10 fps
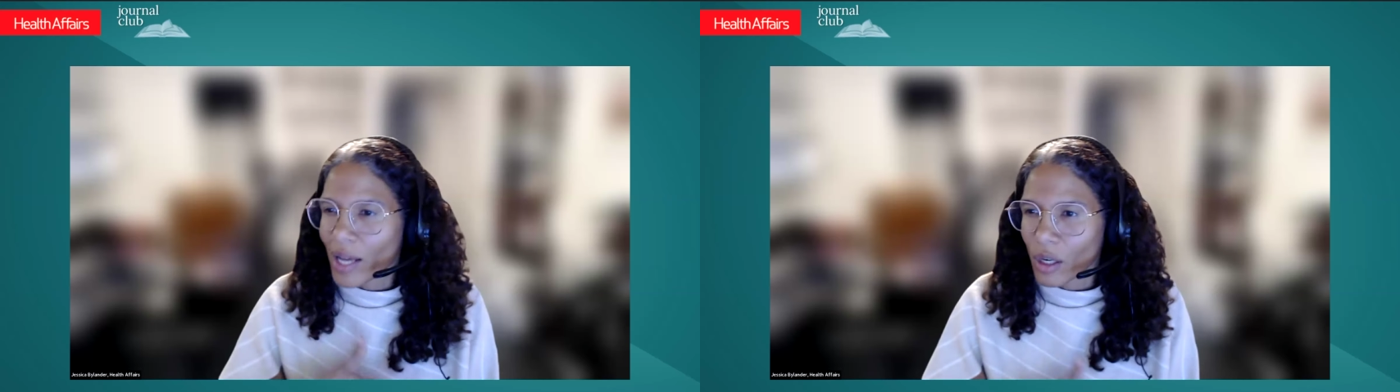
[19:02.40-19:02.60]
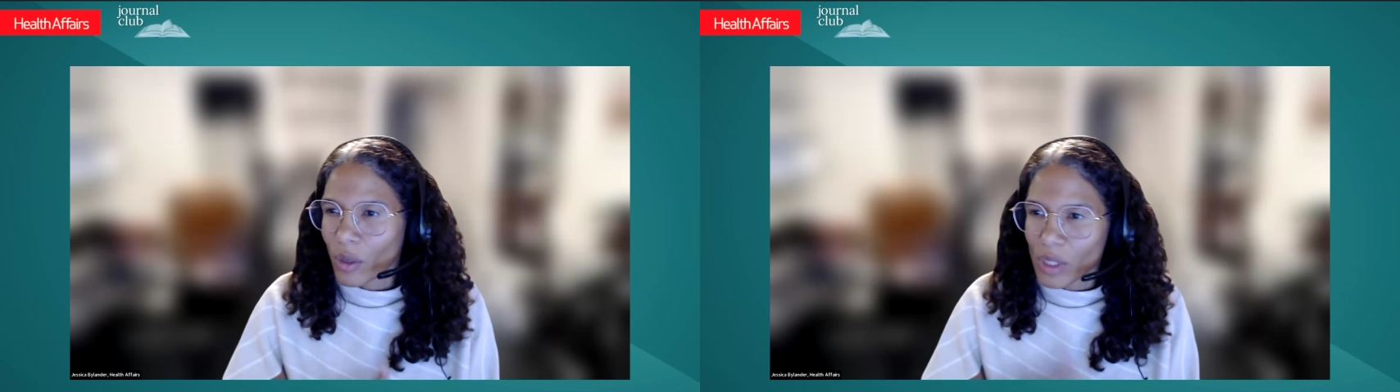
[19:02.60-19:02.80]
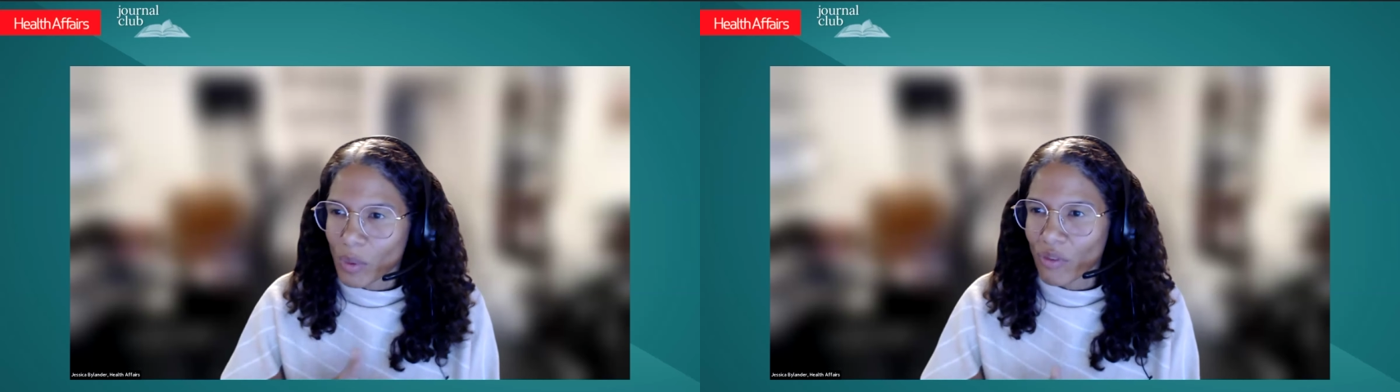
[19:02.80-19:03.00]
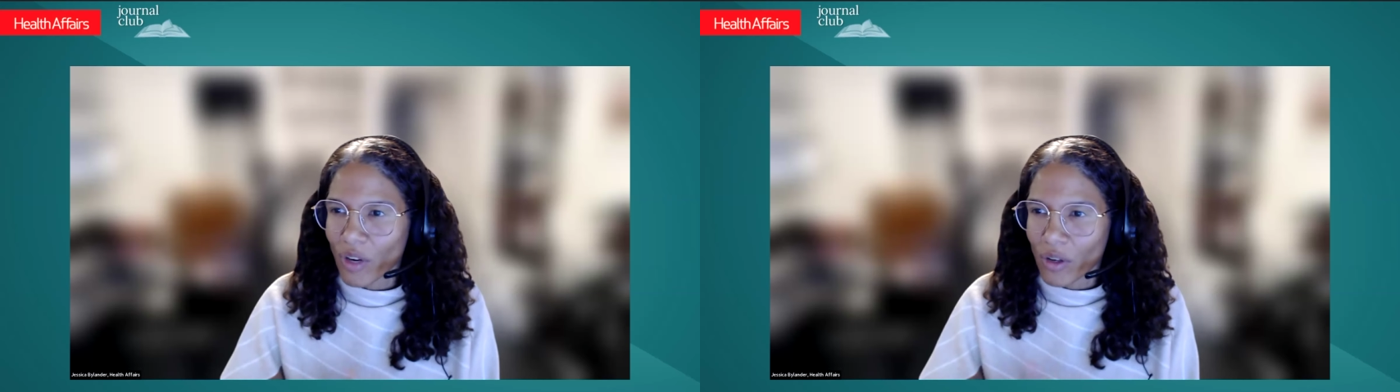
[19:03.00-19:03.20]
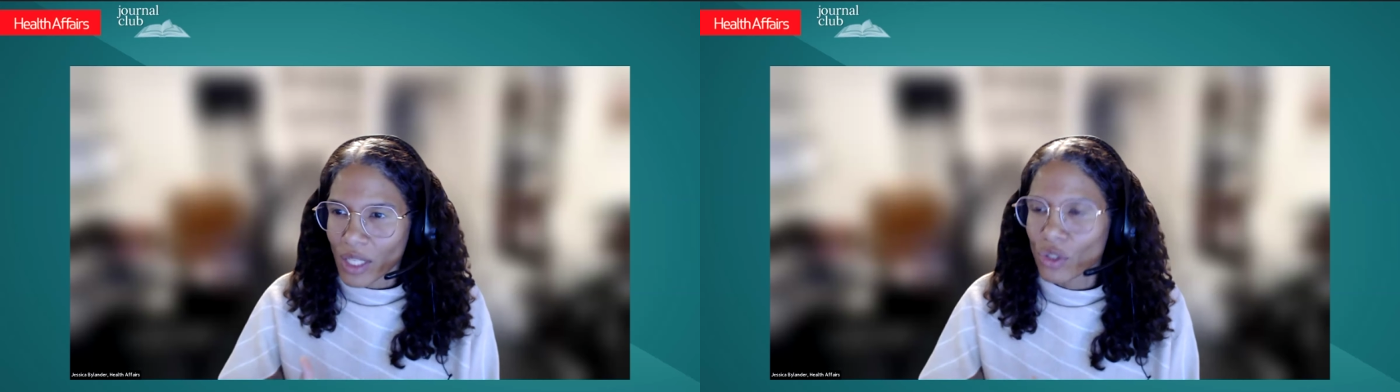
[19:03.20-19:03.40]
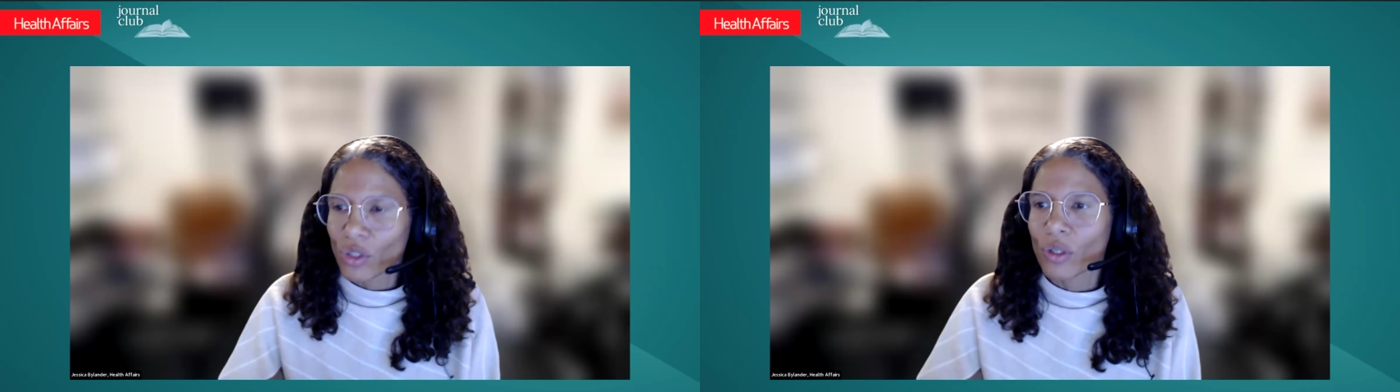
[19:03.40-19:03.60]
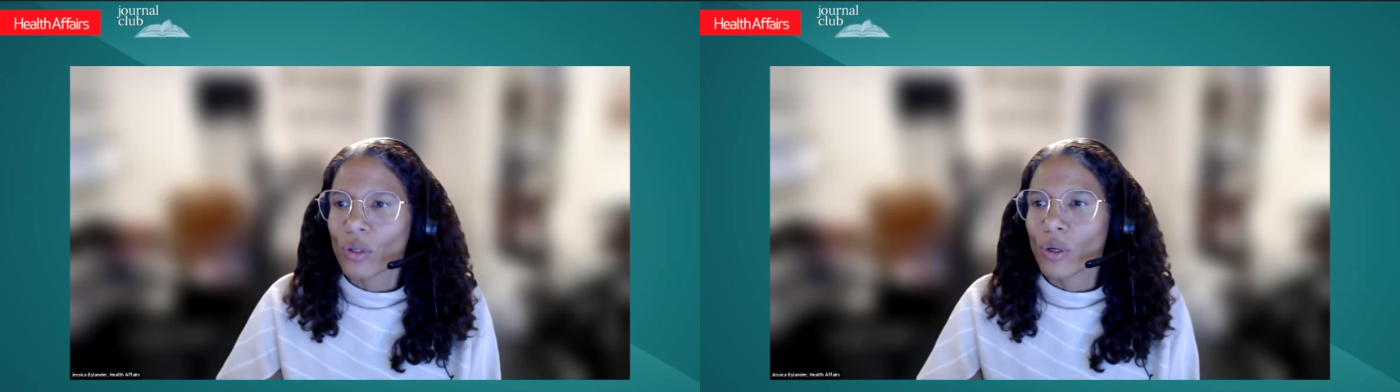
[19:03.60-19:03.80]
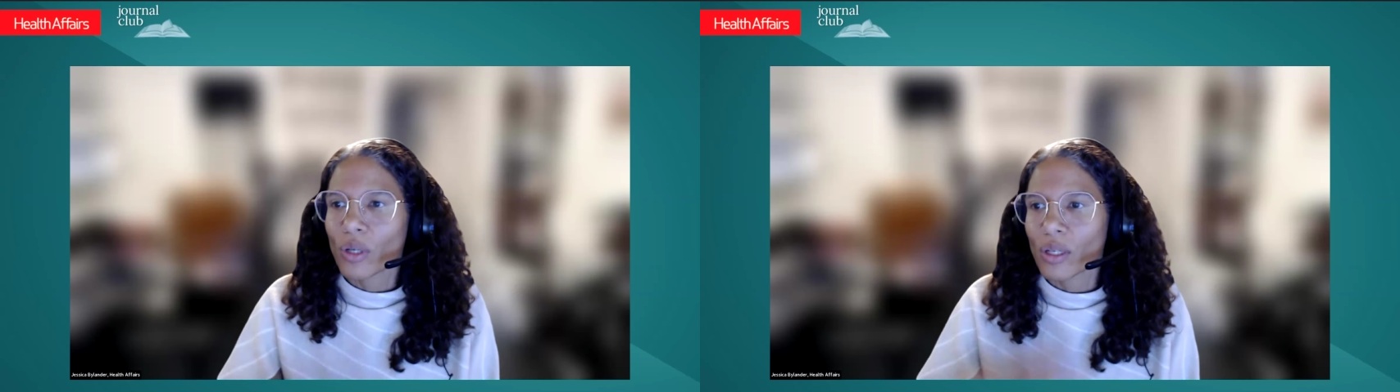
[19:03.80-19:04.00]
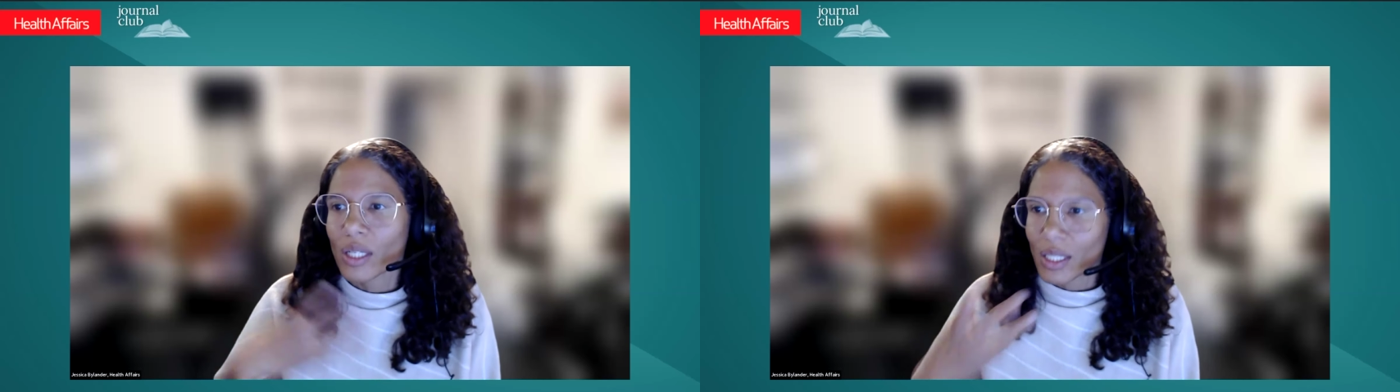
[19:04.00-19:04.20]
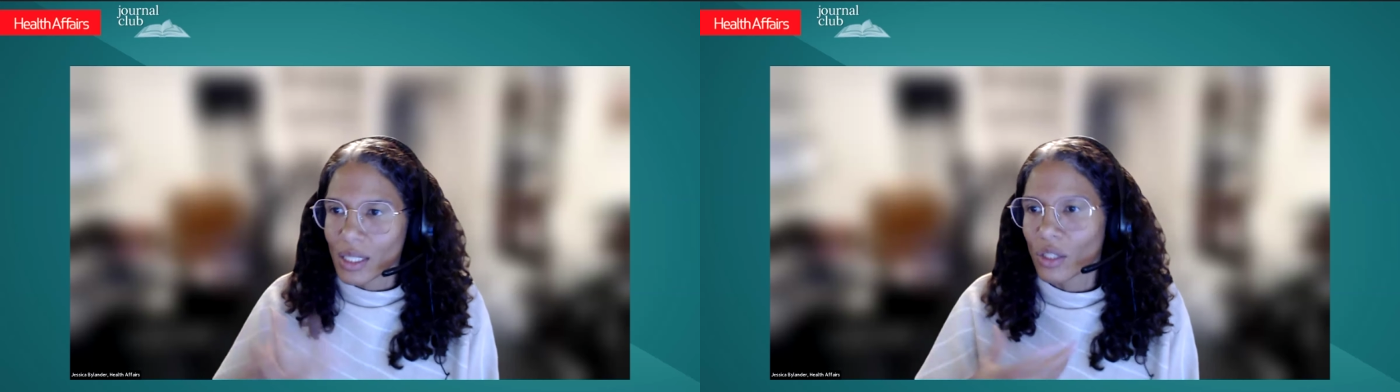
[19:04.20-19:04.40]
it always been foundational, or
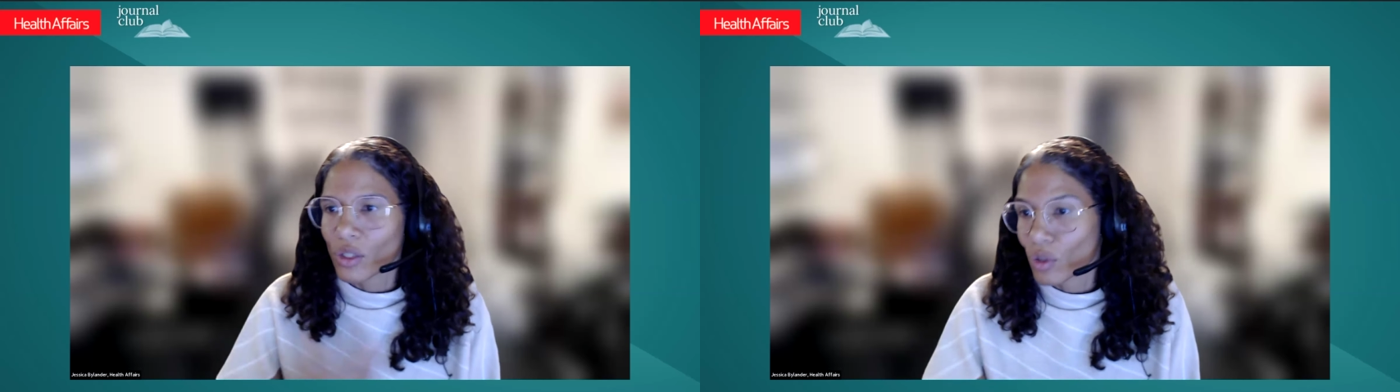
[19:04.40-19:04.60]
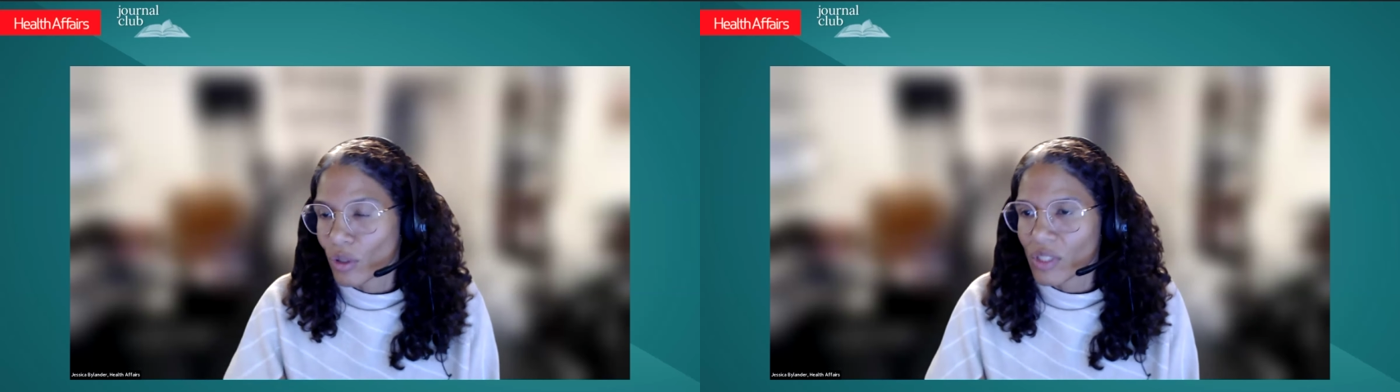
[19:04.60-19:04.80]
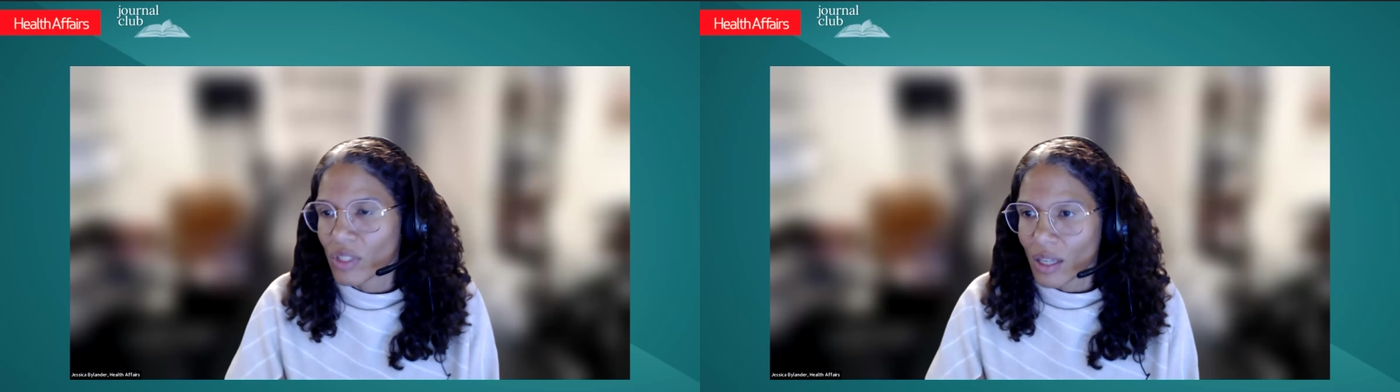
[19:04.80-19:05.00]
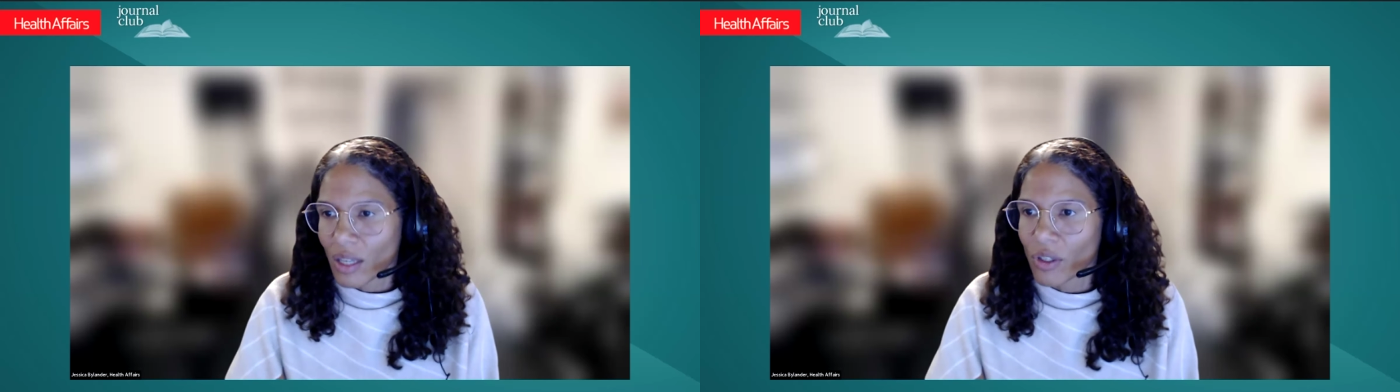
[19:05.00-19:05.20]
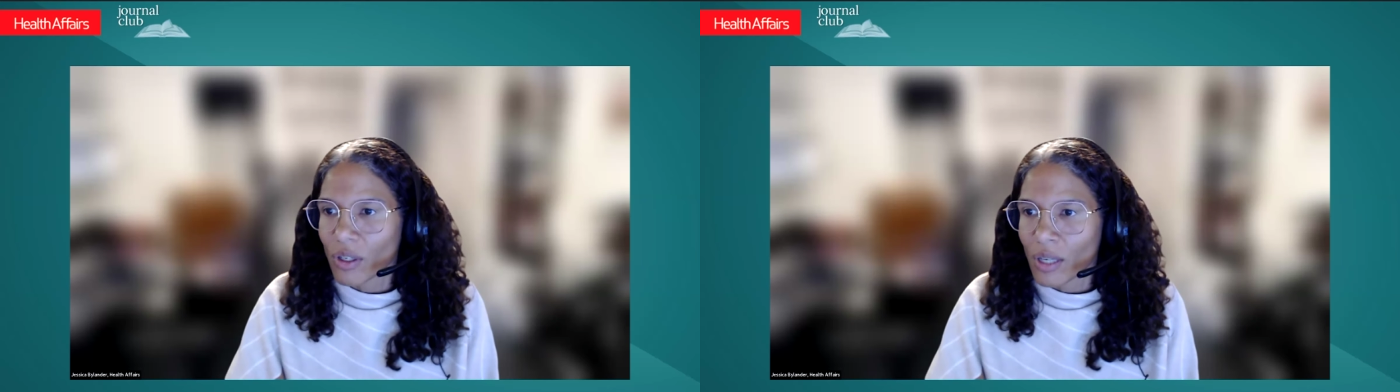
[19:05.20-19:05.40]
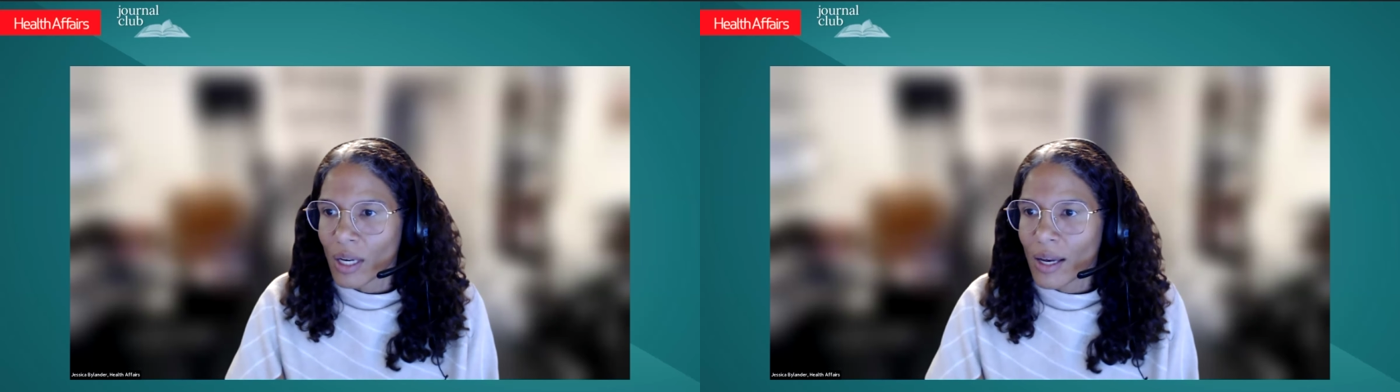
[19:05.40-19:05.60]
did you sort of discover,